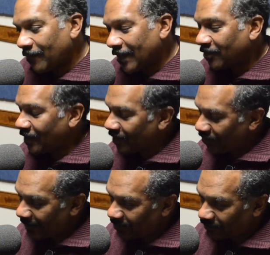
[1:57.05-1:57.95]
Right. They they
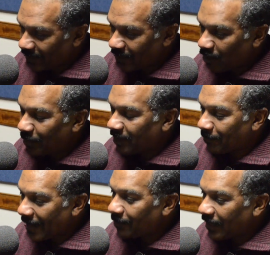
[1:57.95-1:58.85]
change as they go. But the
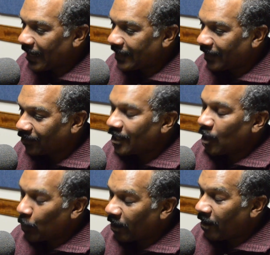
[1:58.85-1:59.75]
bottom line is
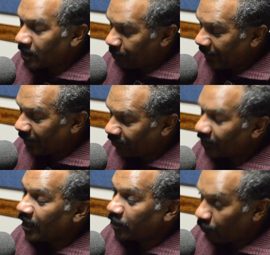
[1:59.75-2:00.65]
we are on a pace
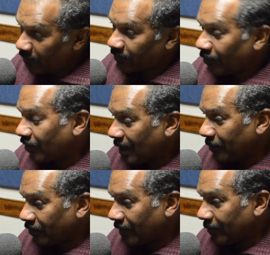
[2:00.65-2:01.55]
to reach those
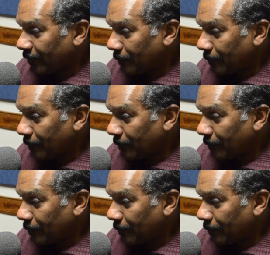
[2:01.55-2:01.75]
numbers, Robert.